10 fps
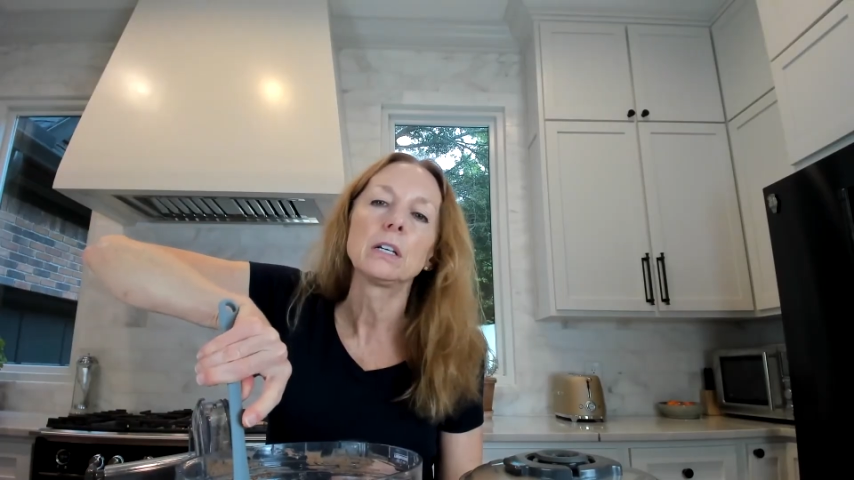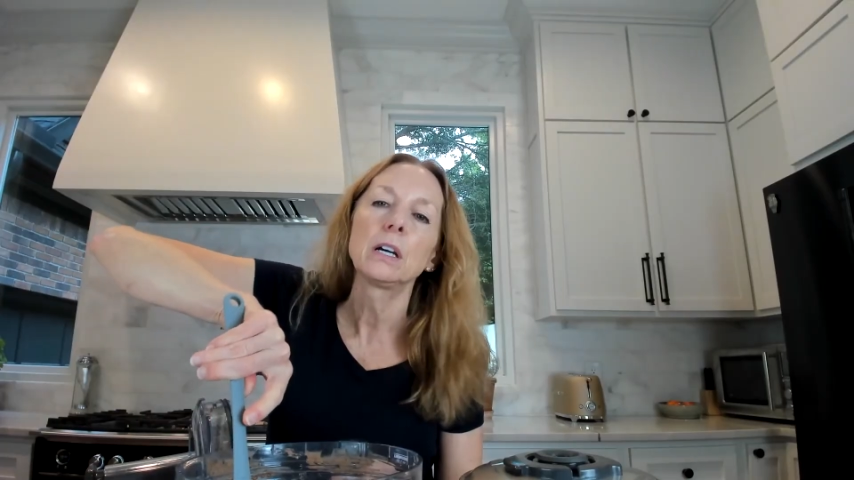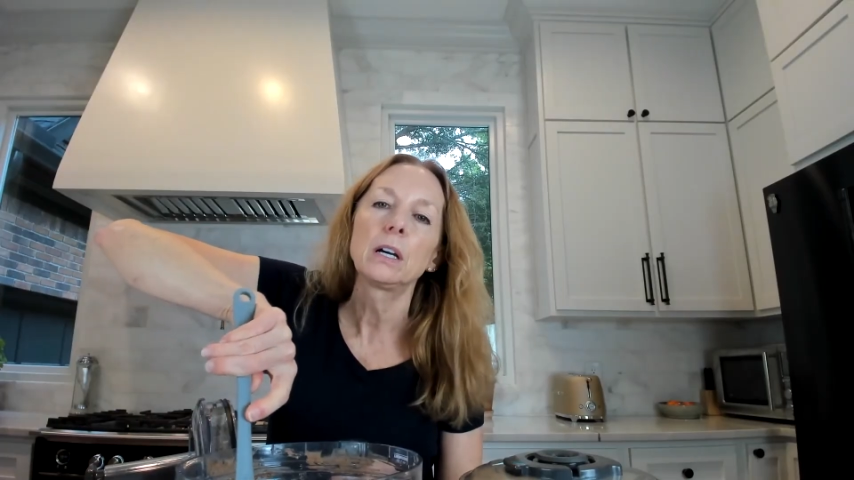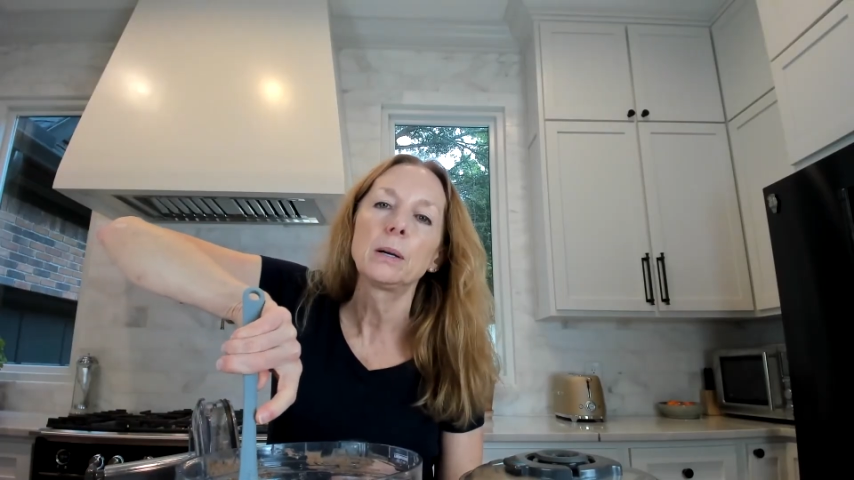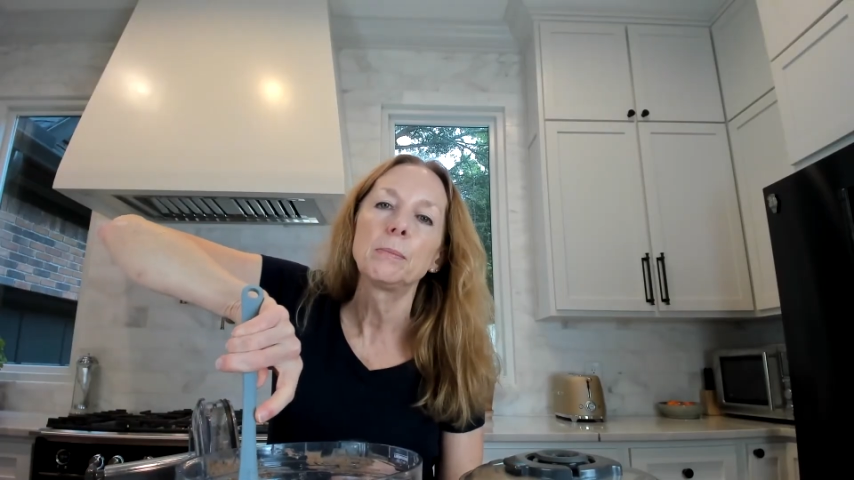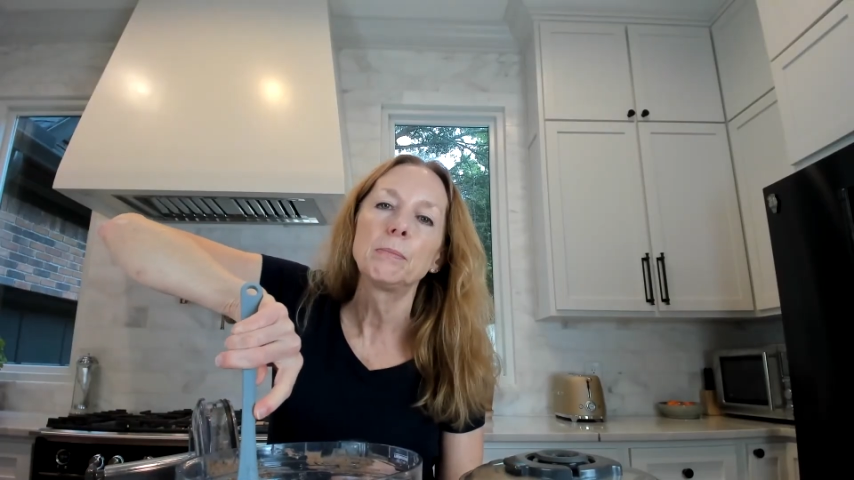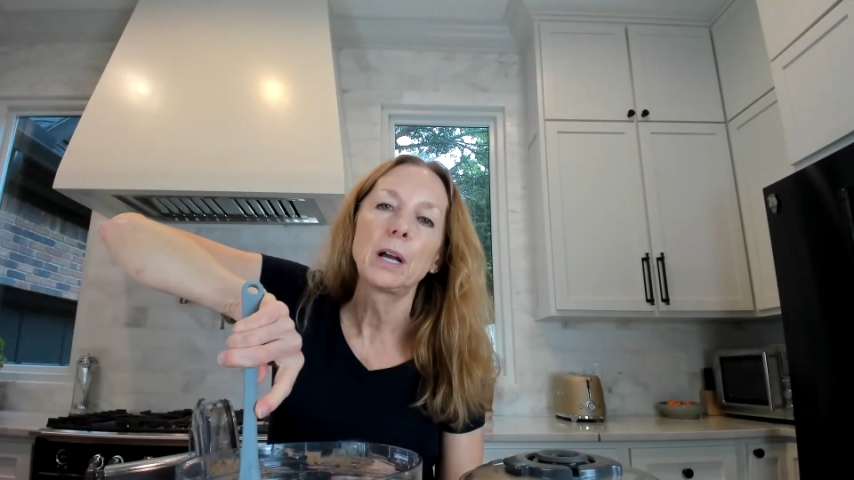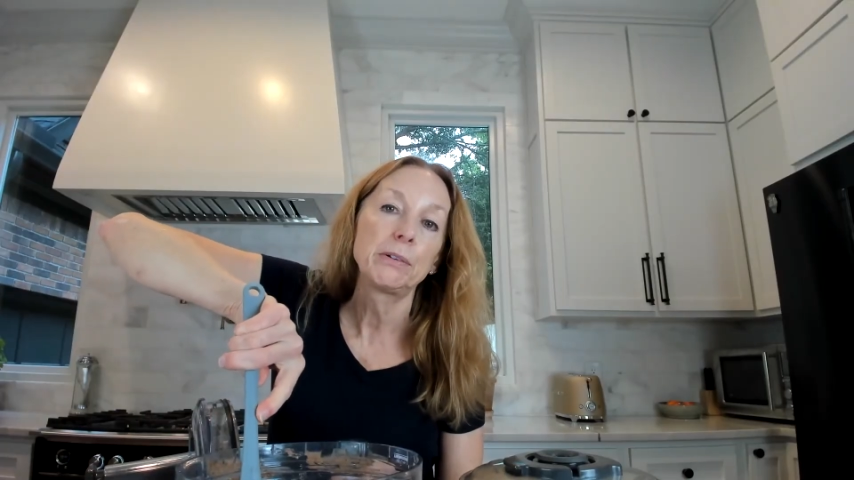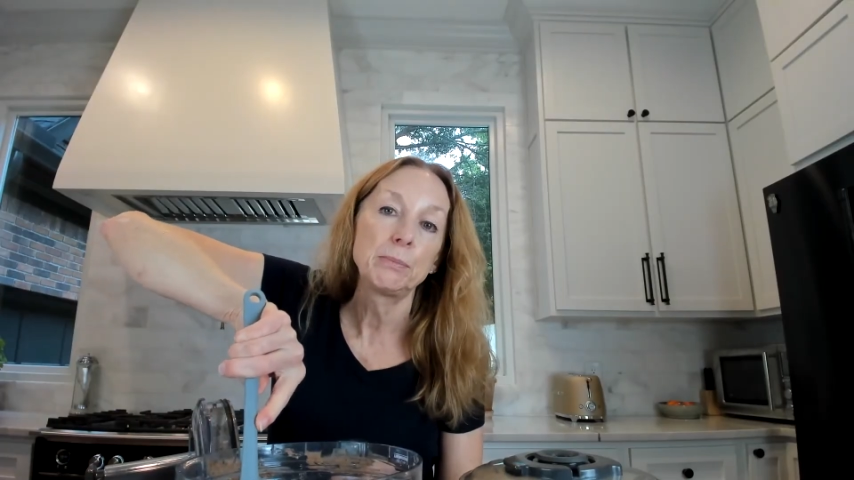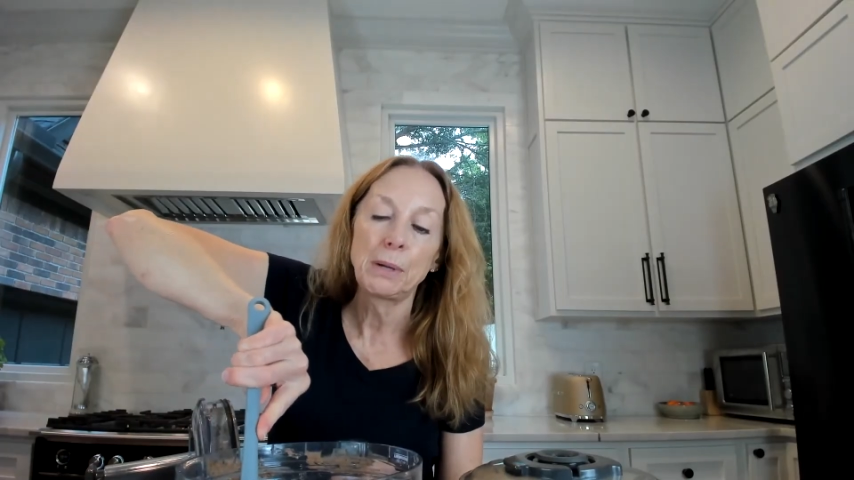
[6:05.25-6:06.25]
I
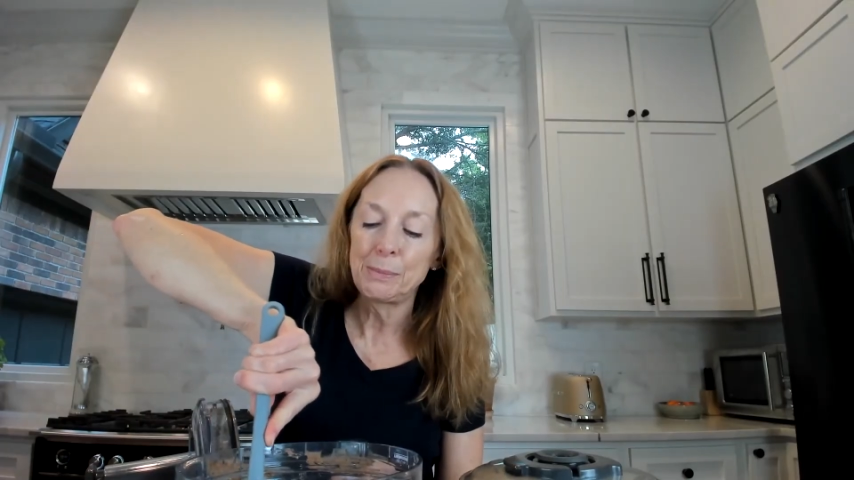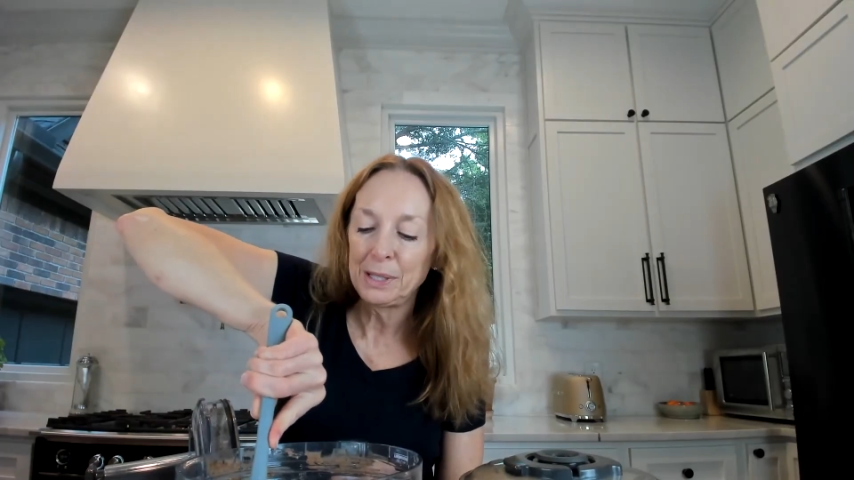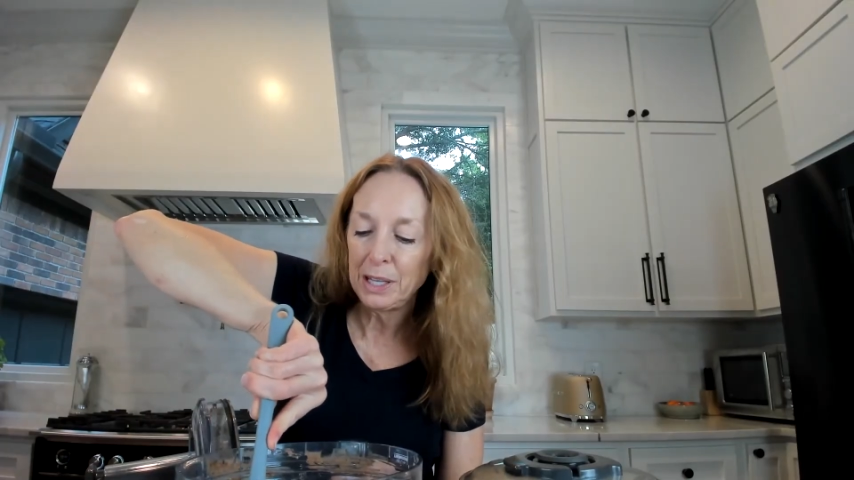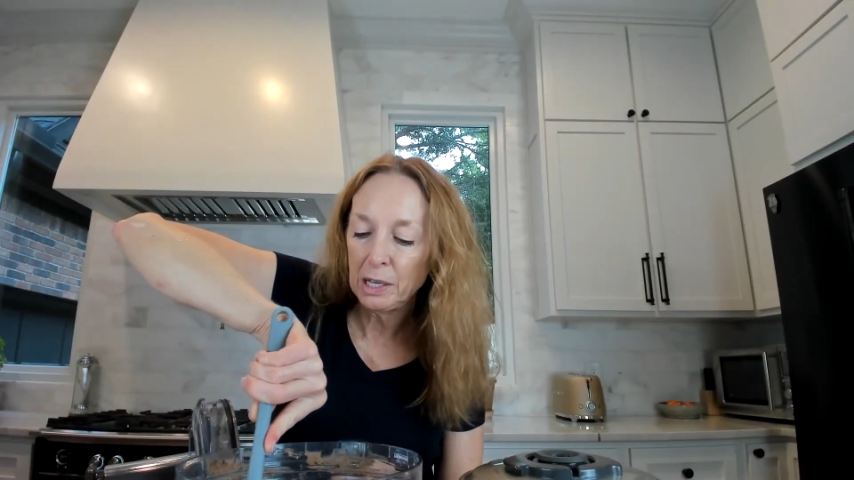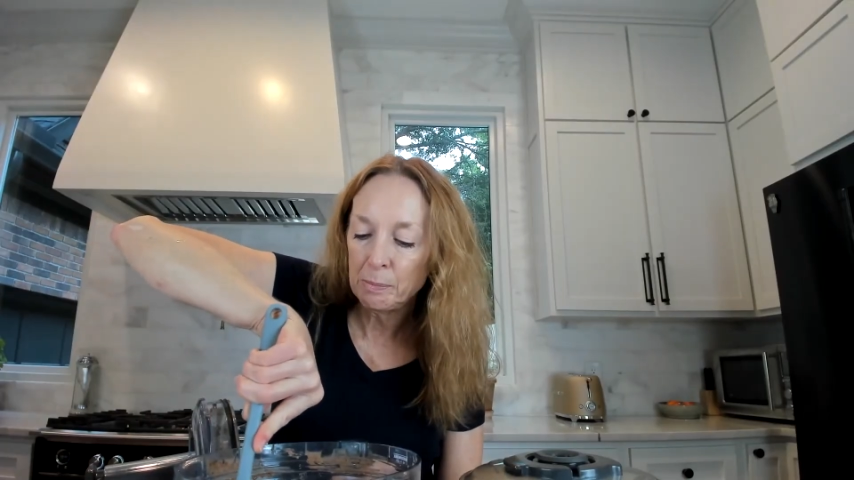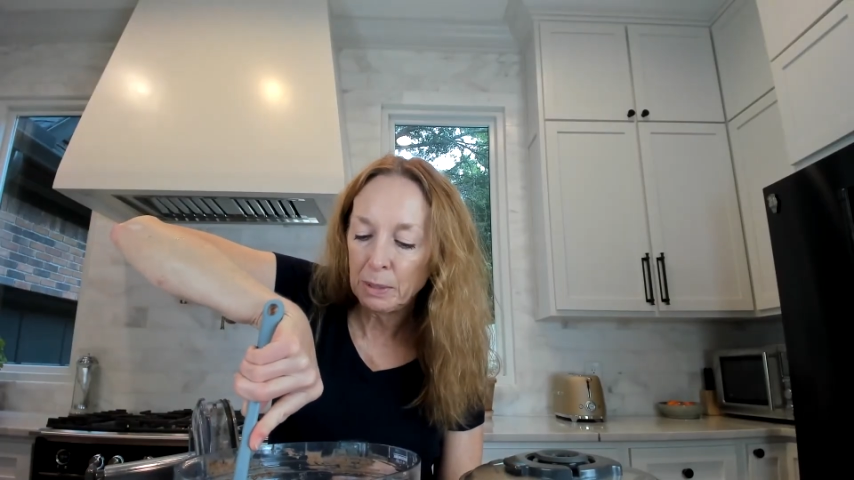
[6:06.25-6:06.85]
would probably like,